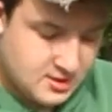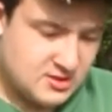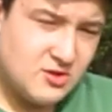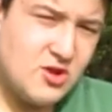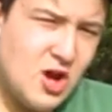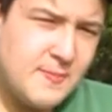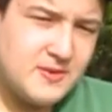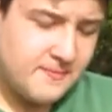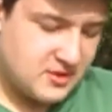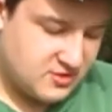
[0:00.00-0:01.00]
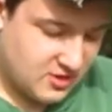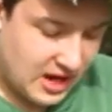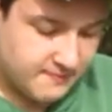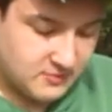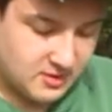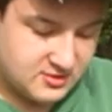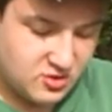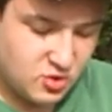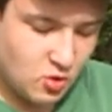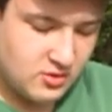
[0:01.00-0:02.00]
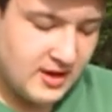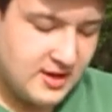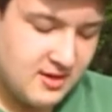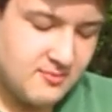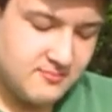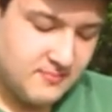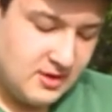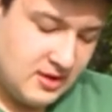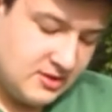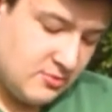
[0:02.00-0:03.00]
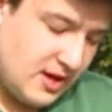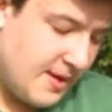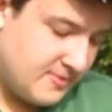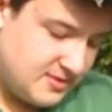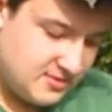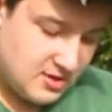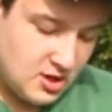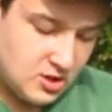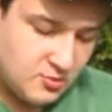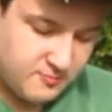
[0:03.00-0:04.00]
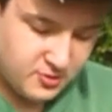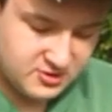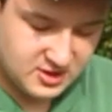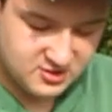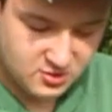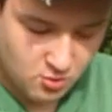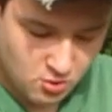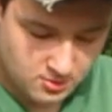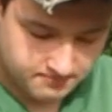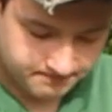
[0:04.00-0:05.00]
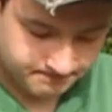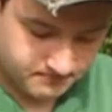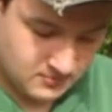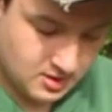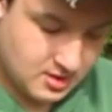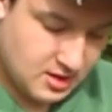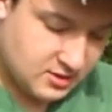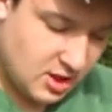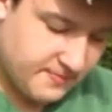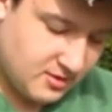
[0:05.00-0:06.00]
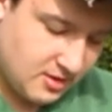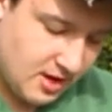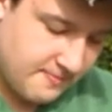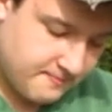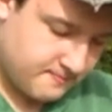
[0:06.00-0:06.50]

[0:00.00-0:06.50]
So to open up this trap, it's a door right here, and so what happens is you push this door and open it up,